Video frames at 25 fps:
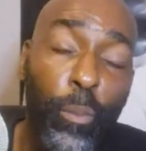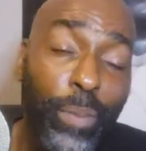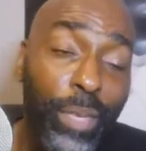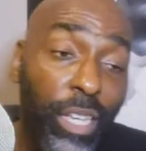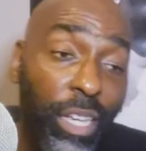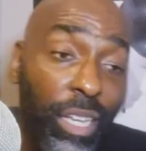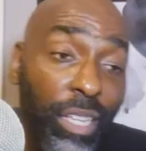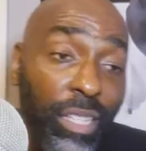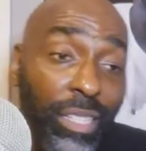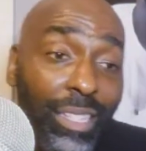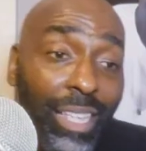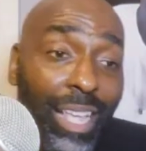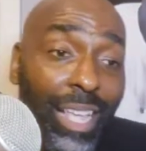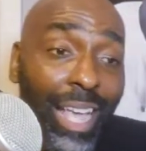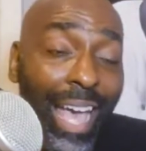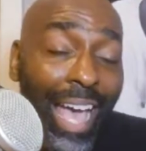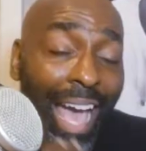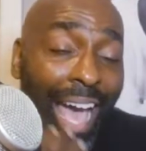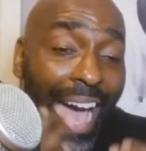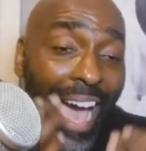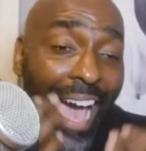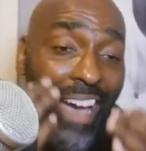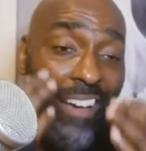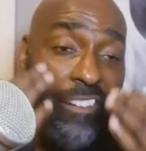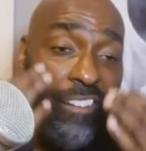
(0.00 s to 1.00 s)
because
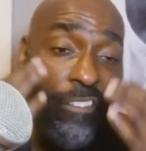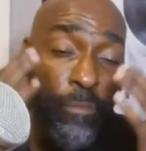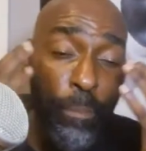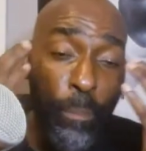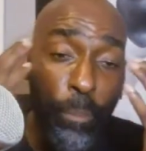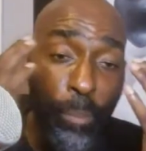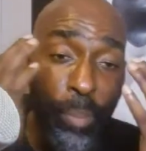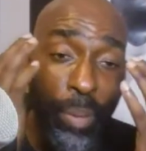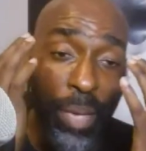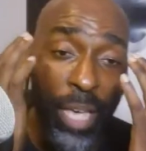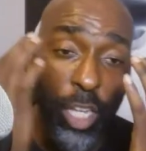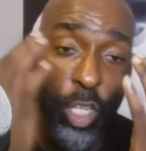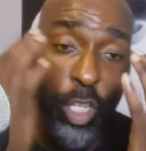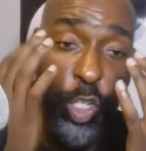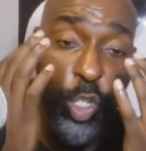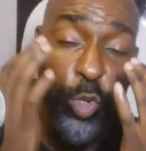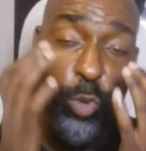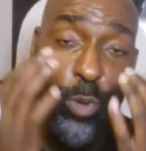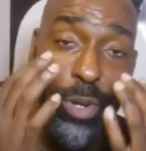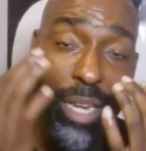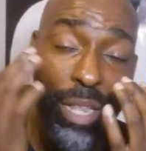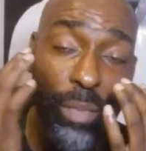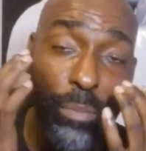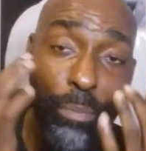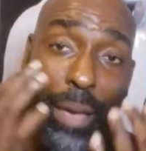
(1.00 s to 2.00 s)
I've
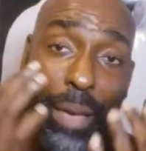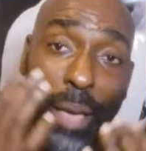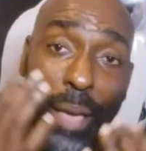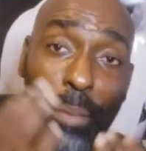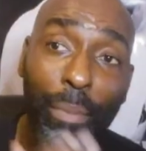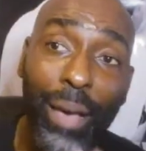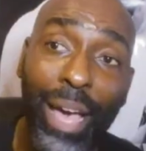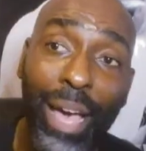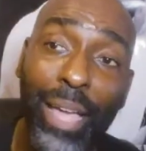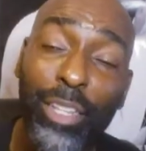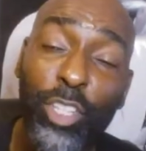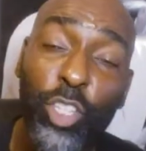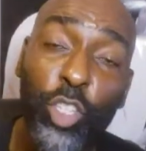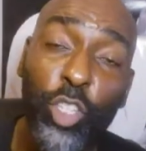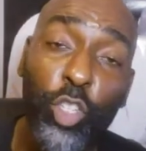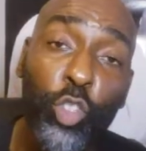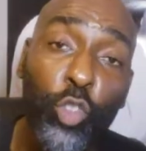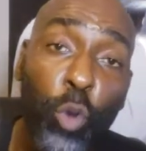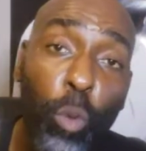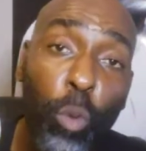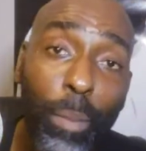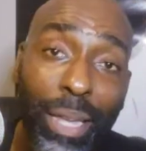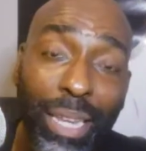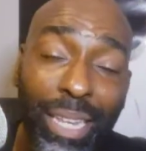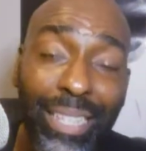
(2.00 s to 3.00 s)
pictured it in my mind
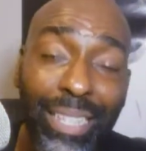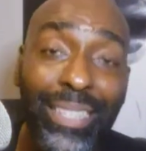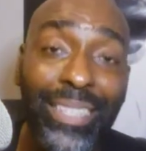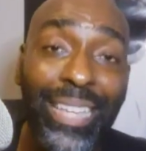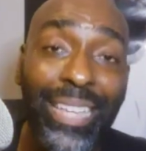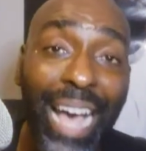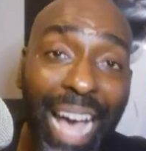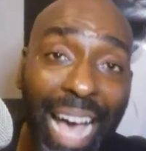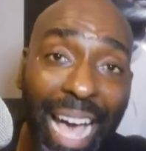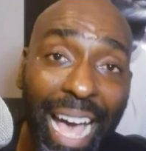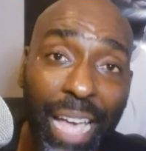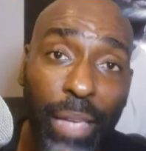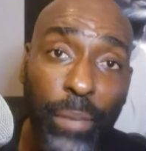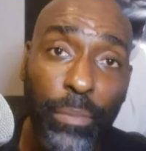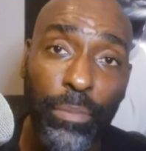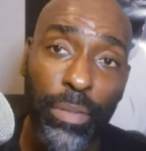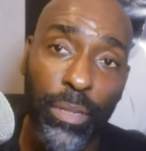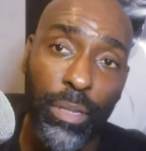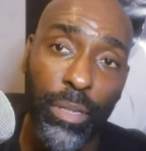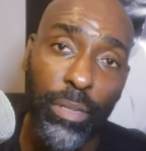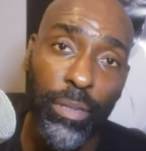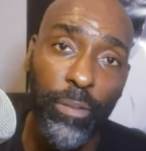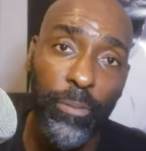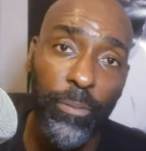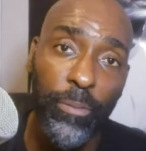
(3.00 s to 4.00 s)
so many
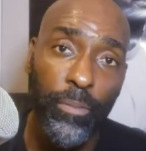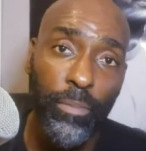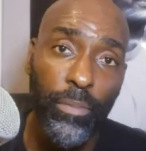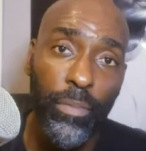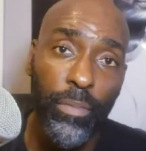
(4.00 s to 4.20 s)
times